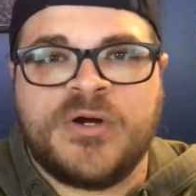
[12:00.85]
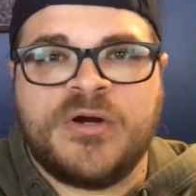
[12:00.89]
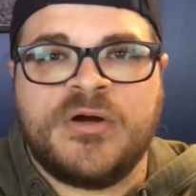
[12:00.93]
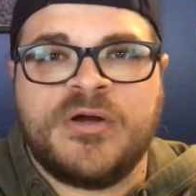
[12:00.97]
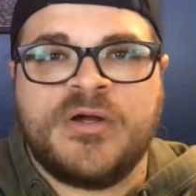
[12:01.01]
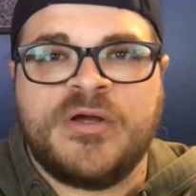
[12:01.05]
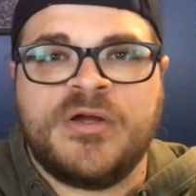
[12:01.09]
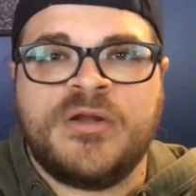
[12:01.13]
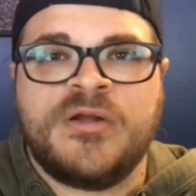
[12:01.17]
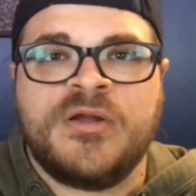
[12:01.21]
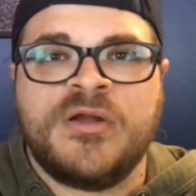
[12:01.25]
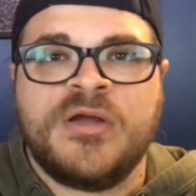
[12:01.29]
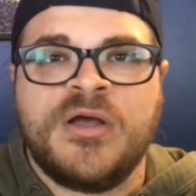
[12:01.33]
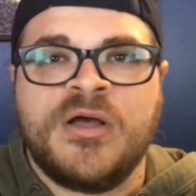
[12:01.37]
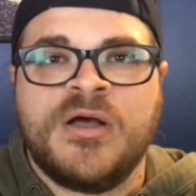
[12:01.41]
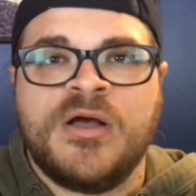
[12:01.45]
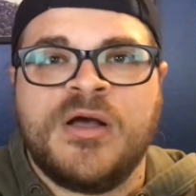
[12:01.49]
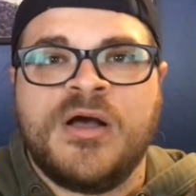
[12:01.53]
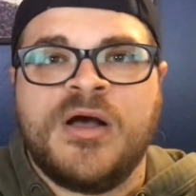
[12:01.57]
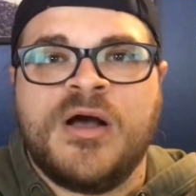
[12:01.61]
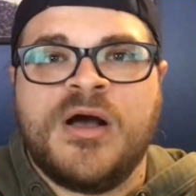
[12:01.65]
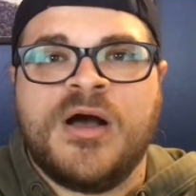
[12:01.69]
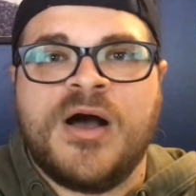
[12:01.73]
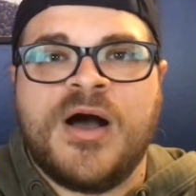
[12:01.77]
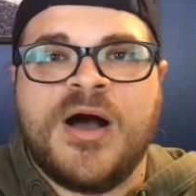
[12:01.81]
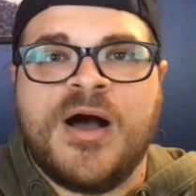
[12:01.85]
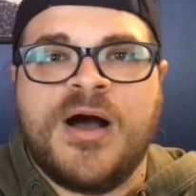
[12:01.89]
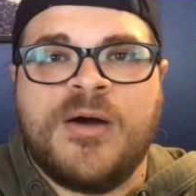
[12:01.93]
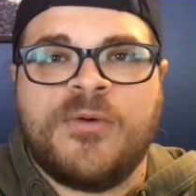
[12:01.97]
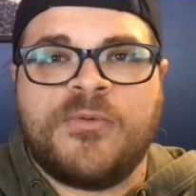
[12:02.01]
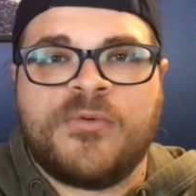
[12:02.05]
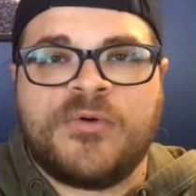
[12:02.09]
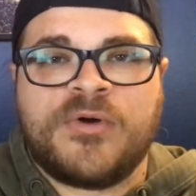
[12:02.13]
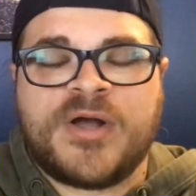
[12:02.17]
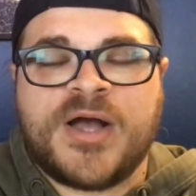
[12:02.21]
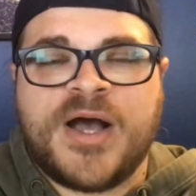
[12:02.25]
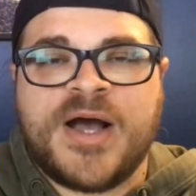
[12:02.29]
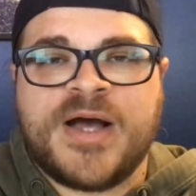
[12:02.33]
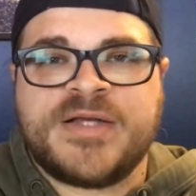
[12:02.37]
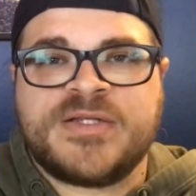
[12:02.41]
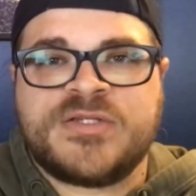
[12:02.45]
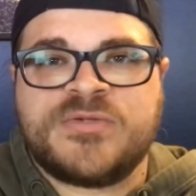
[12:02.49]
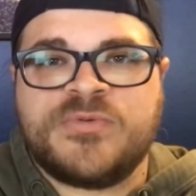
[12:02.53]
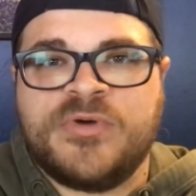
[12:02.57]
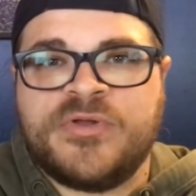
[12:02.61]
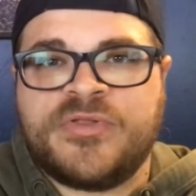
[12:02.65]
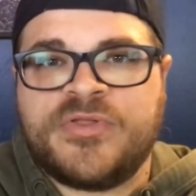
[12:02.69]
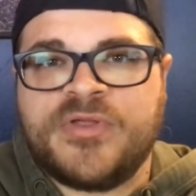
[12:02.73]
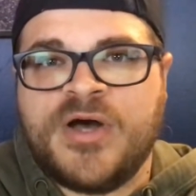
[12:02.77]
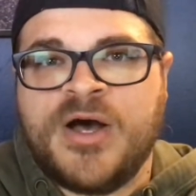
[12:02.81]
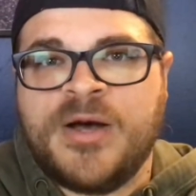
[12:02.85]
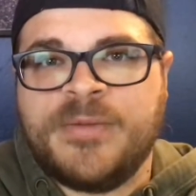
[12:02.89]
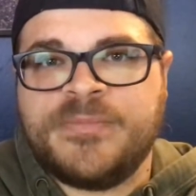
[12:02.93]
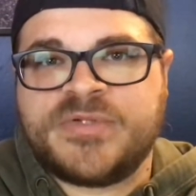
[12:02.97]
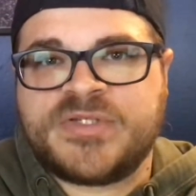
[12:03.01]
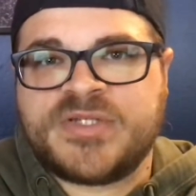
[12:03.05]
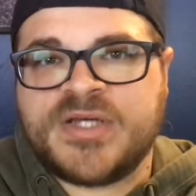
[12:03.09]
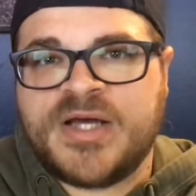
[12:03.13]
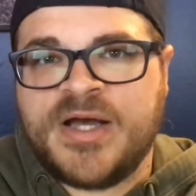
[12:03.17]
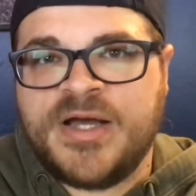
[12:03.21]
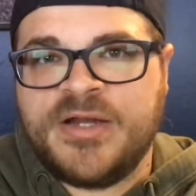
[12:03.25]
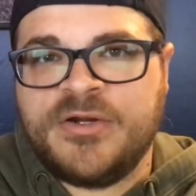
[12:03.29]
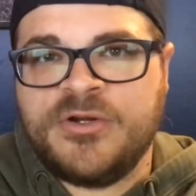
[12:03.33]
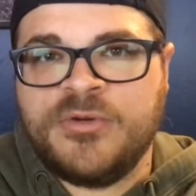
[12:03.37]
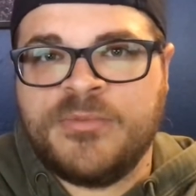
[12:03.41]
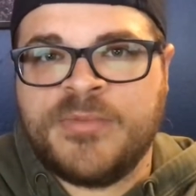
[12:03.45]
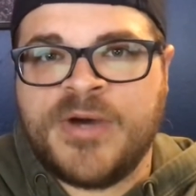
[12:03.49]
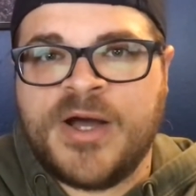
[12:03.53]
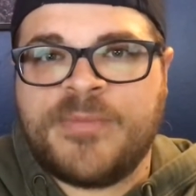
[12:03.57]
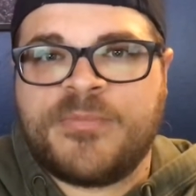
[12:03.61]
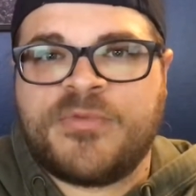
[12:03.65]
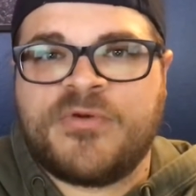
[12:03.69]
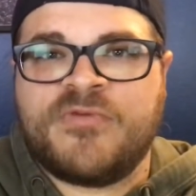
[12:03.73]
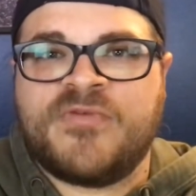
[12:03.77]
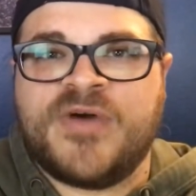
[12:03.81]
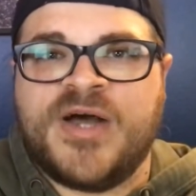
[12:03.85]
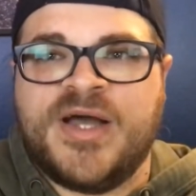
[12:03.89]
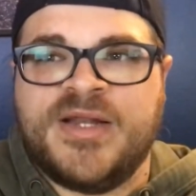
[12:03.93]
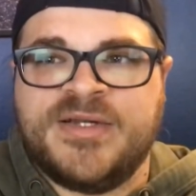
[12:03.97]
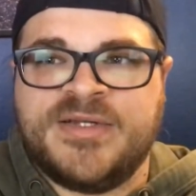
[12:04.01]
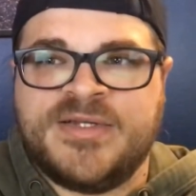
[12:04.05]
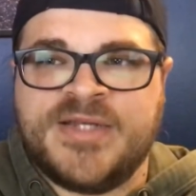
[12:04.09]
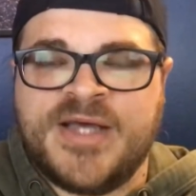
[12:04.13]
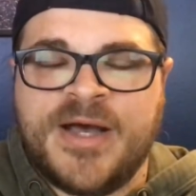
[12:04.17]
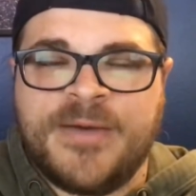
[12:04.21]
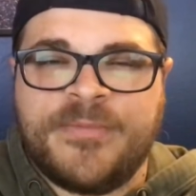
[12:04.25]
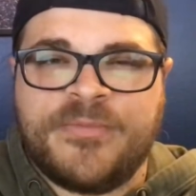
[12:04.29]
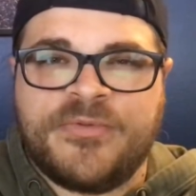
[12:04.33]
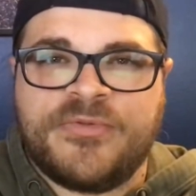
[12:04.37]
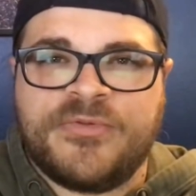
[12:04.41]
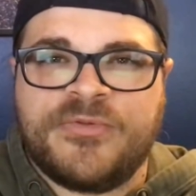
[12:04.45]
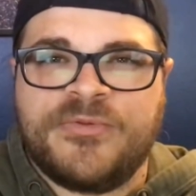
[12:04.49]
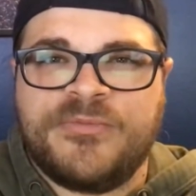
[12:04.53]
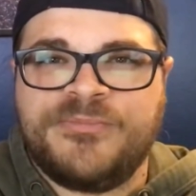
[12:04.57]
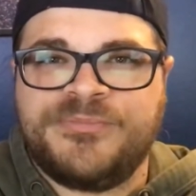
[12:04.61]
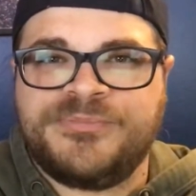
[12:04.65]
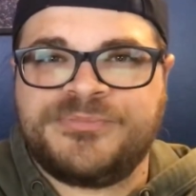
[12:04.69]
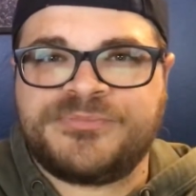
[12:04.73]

period were guys with upside who might provide depth